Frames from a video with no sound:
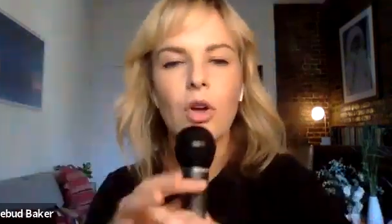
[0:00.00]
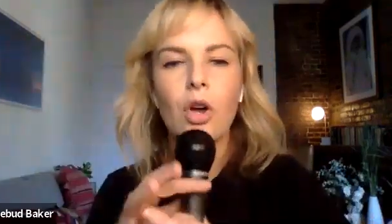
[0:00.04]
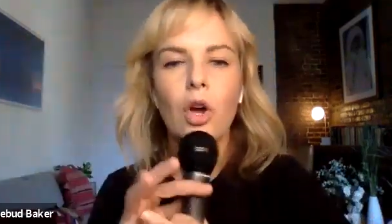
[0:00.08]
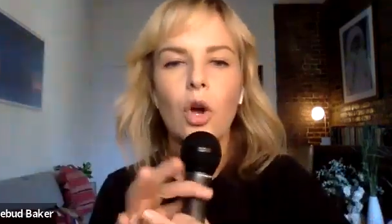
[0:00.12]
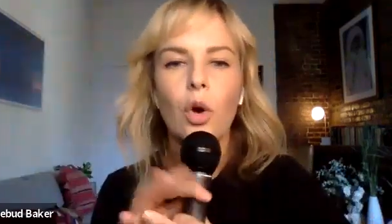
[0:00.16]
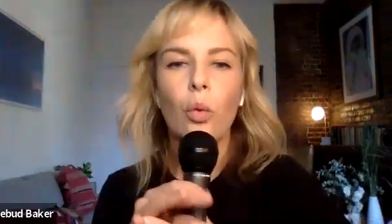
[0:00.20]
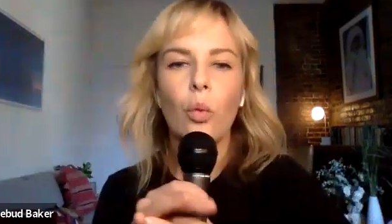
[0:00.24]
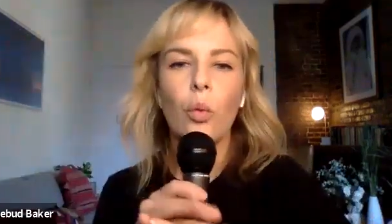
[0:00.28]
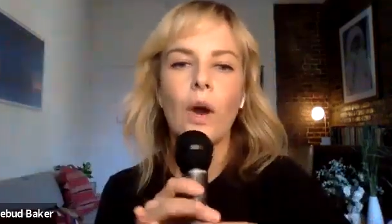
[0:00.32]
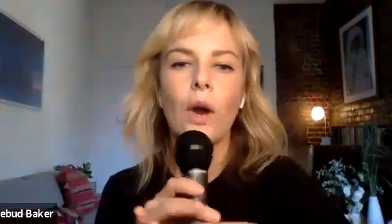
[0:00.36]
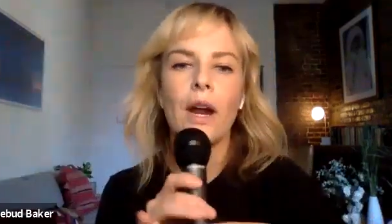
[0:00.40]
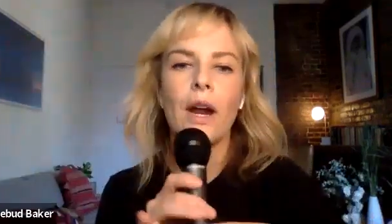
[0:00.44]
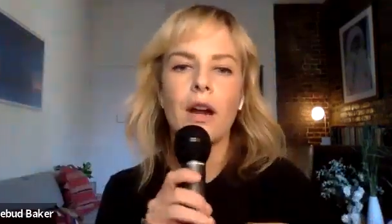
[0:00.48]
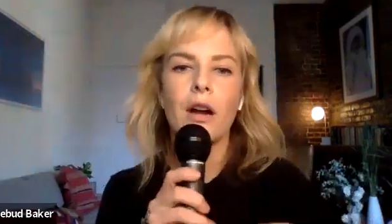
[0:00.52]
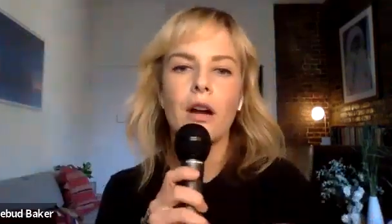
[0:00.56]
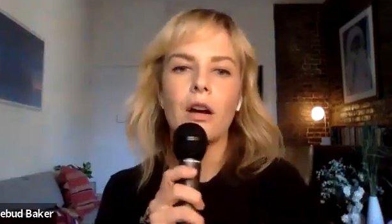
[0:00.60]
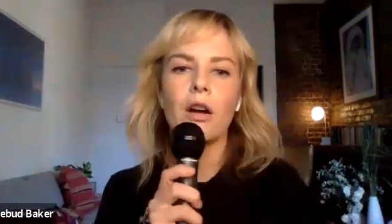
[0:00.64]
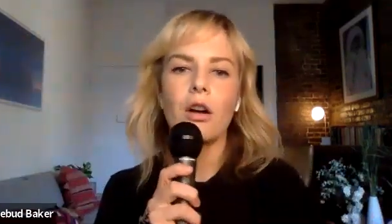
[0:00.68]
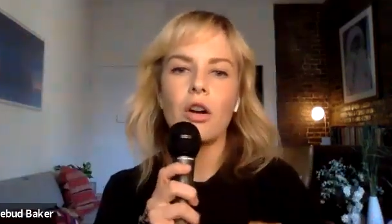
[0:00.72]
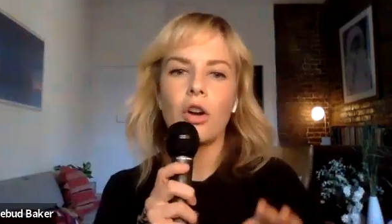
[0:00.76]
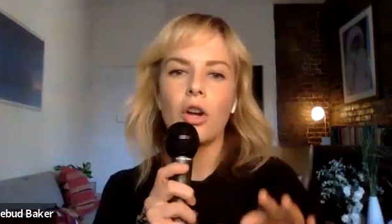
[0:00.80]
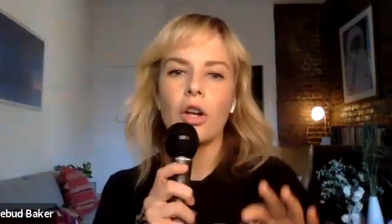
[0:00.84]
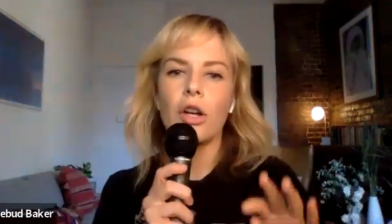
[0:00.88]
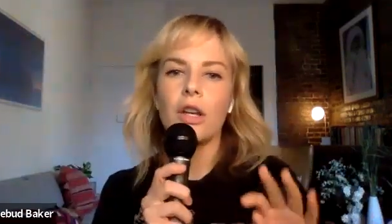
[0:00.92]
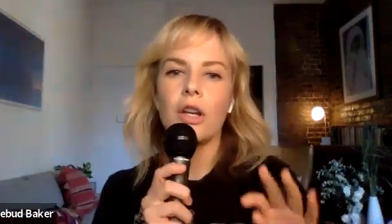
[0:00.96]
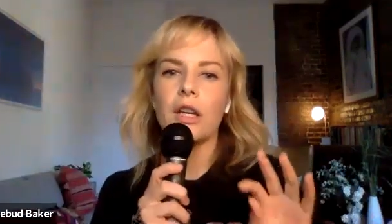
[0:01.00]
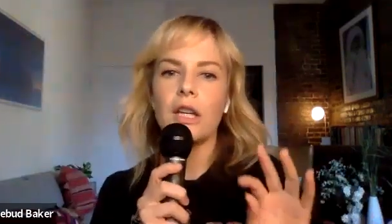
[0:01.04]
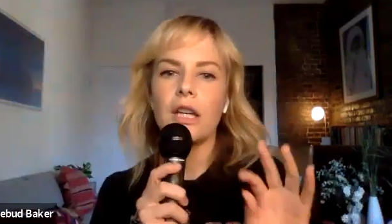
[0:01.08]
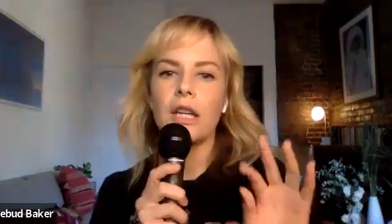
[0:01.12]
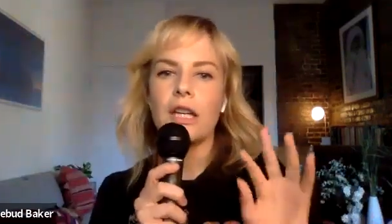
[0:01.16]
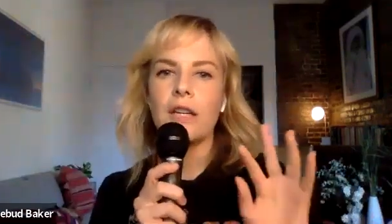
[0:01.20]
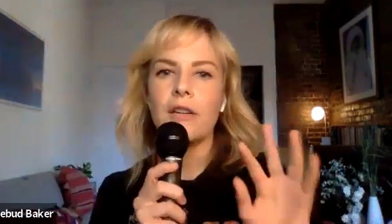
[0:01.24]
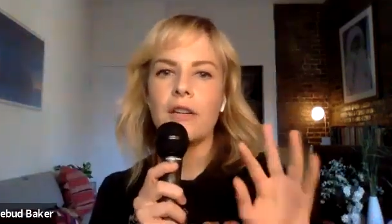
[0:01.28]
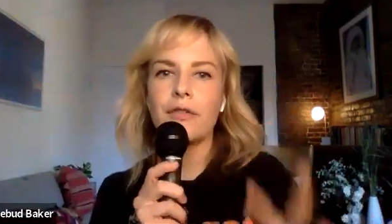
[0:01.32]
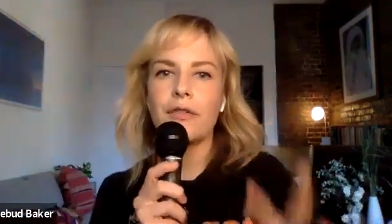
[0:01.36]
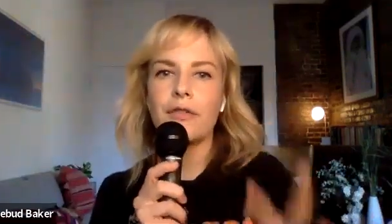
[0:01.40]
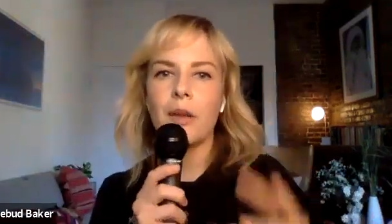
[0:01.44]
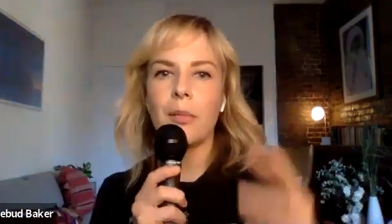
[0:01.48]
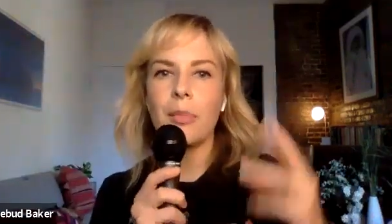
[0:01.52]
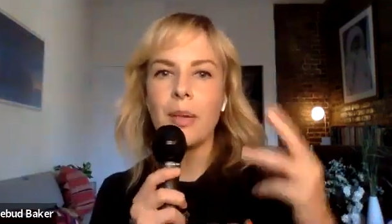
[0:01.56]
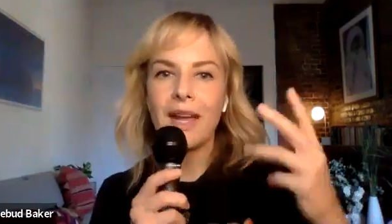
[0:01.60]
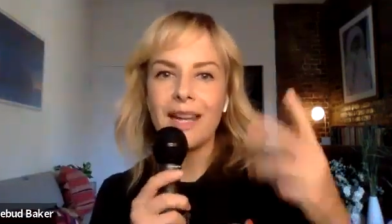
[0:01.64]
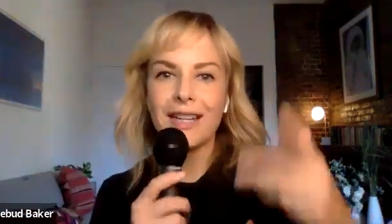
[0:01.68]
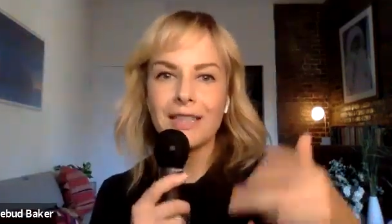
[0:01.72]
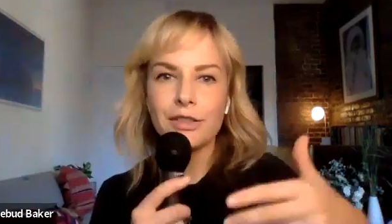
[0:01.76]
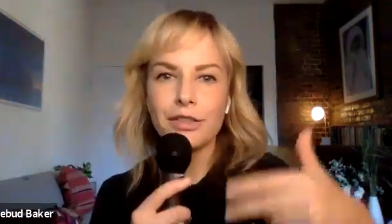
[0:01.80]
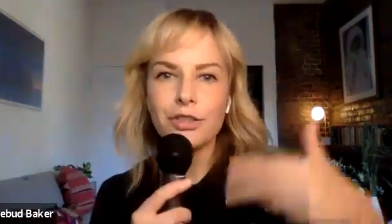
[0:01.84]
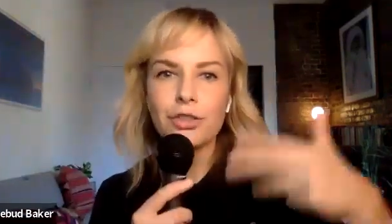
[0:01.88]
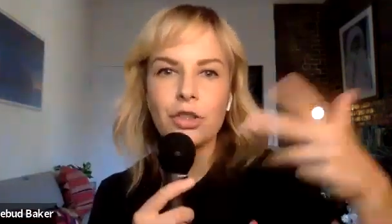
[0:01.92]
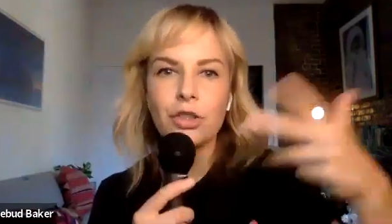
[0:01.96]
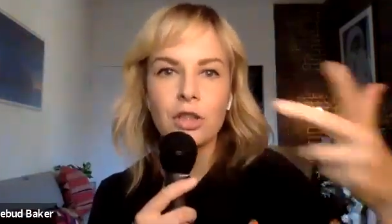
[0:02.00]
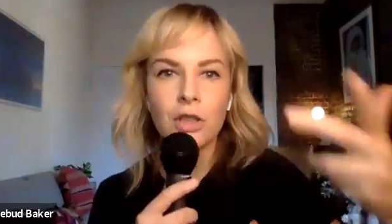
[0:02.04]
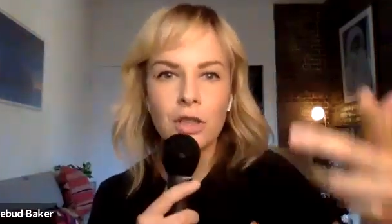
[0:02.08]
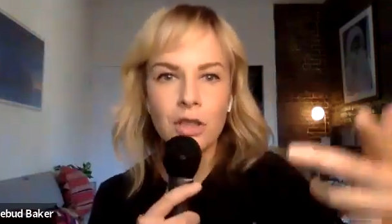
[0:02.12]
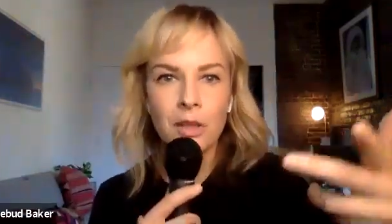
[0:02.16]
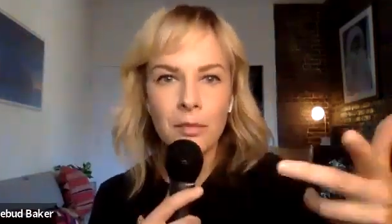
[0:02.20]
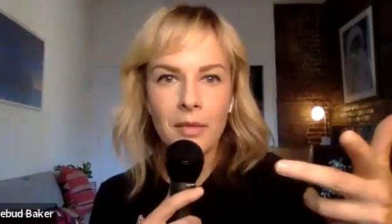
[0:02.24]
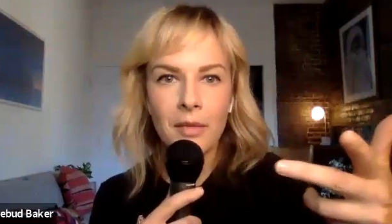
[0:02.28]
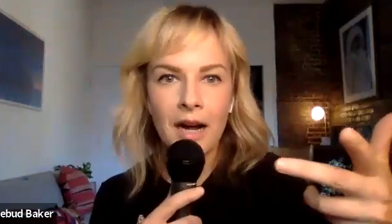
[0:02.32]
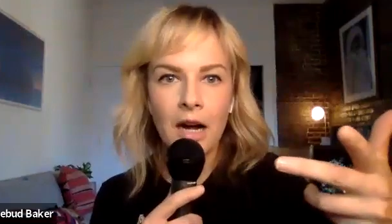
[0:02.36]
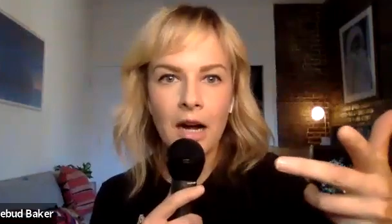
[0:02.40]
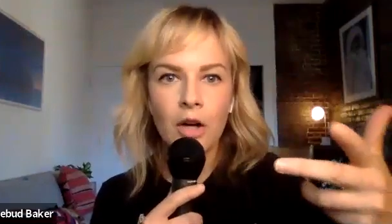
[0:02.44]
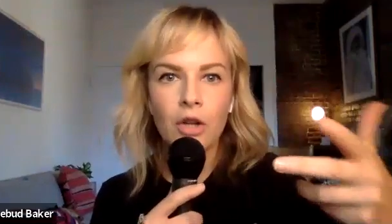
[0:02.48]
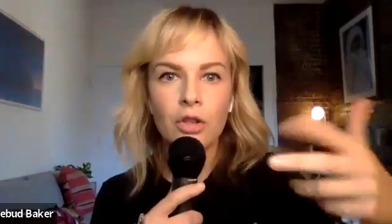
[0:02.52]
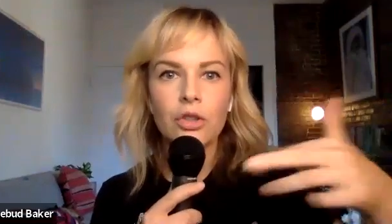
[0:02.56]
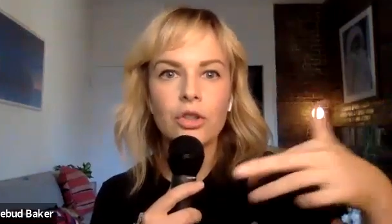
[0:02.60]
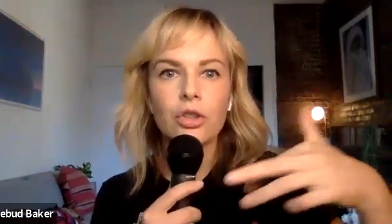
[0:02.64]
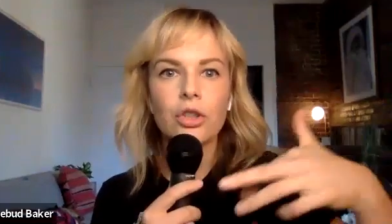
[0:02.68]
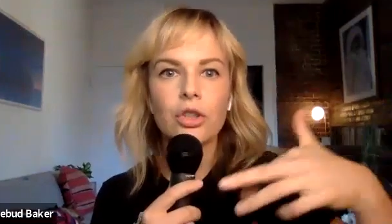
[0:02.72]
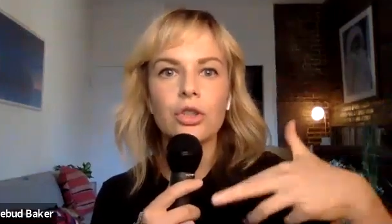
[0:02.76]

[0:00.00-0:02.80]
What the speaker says: where if they pay a certain amount,